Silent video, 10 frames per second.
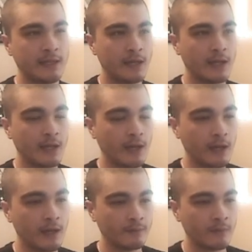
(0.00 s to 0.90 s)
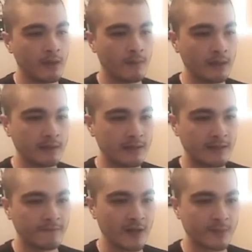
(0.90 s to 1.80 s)
among the
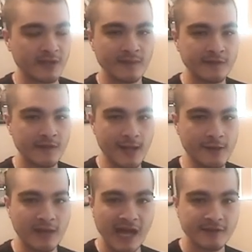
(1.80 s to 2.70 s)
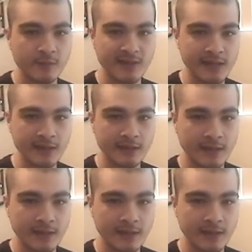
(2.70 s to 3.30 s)
developers. I'm not saying you guys are being